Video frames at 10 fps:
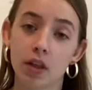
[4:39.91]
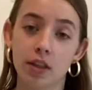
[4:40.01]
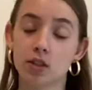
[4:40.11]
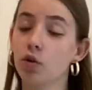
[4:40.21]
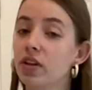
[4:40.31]

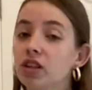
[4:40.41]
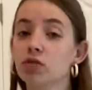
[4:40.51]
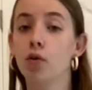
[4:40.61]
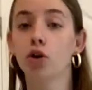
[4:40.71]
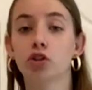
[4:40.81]
this whole thing is
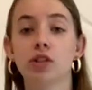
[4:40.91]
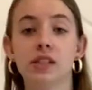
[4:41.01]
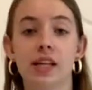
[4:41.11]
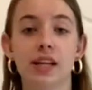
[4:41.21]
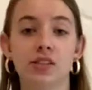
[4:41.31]
from Altered
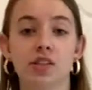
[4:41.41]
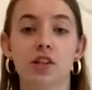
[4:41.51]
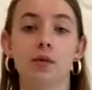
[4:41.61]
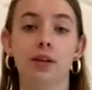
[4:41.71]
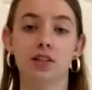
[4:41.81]
State,
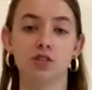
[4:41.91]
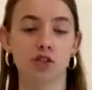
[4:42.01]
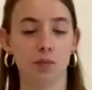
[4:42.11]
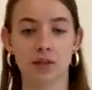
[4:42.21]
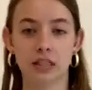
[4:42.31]
so it's
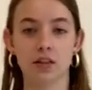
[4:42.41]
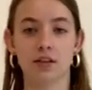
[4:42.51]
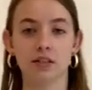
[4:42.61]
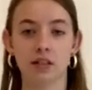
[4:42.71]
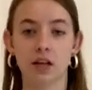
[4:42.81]
two pieces
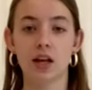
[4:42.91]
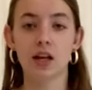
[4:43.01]
obviously.